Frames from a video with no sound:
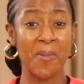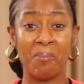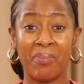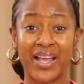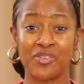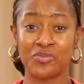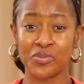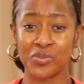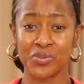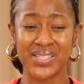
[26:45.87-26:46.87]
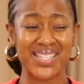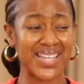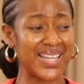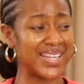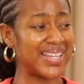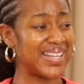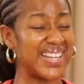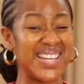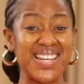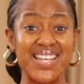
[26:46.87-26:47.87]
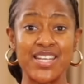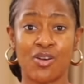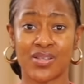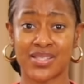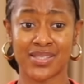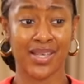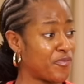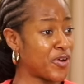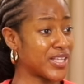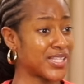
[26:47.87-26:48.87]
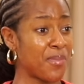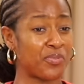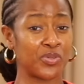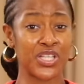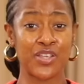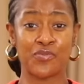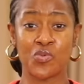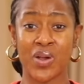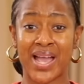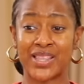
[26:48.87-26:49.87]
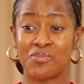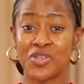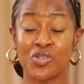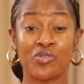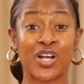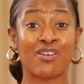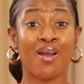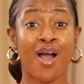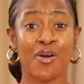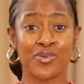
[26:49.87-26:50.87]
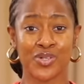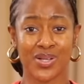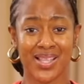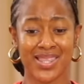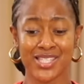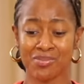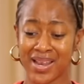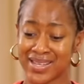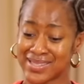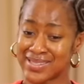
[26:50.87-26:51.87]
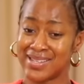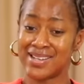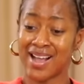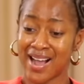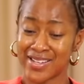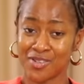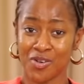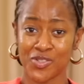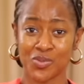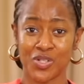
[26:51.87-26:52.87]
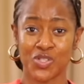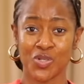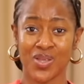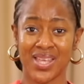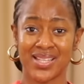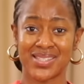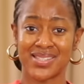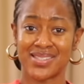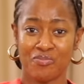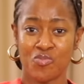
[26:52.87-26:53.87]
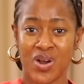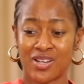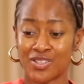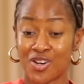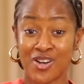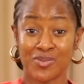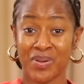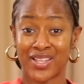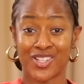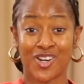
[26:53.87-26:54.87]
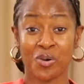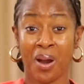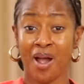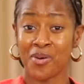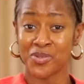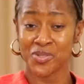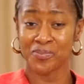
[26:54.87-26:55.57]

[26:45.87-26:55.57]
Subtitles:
mindful. They lead us. For example, if we are in the midst of a crowd, this man is guarding us to ensure that we are not hurt by the crowd,